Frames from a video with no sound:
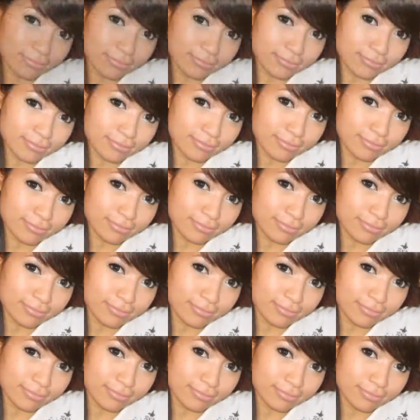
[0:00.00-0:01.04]

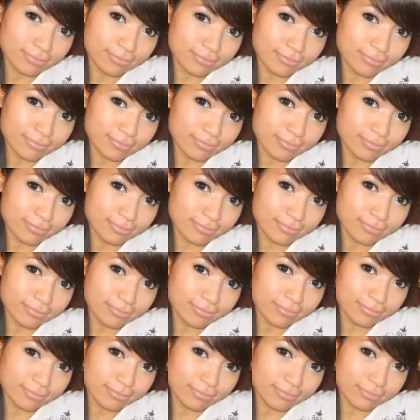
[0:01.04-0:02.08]

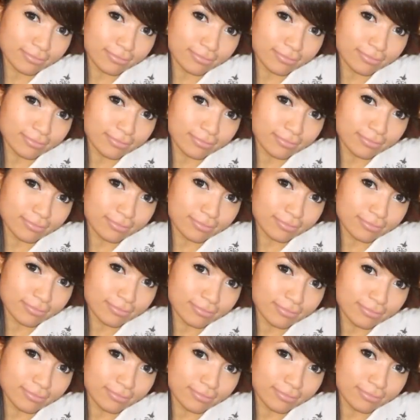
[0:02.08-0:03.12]

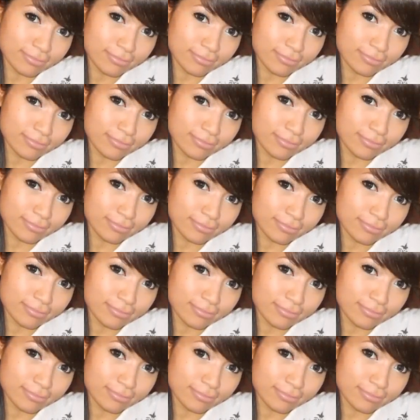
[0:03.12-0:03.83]
No one is speaking in this clip.